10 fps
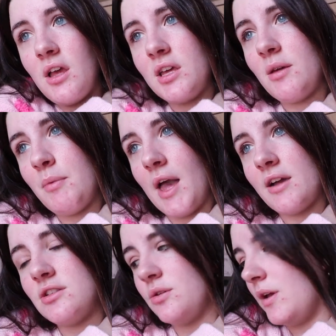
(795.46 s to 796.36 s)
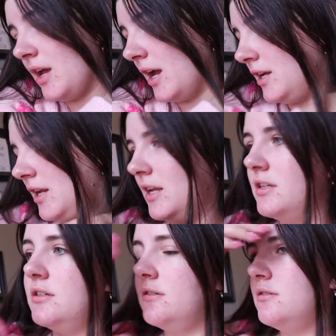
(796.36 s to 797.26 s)
I get back to it.
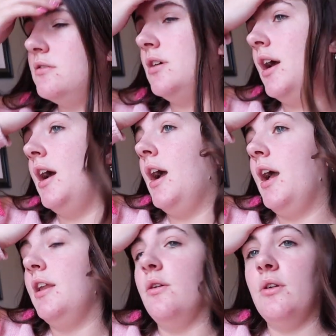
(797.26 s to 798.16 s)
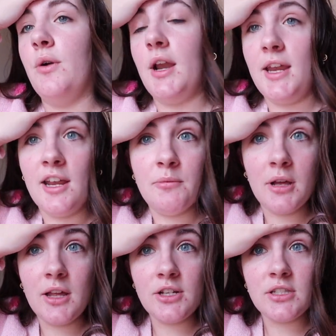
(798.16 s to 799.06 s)
I don't know what I need,
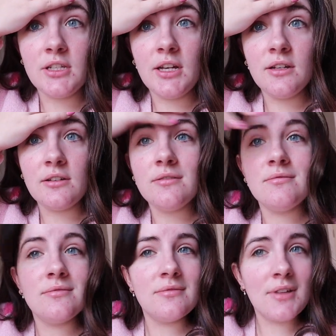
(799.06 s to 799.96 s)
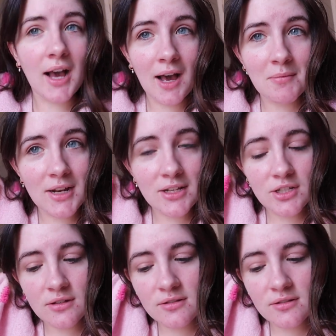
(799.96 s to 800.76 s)
but I just need a hot minute to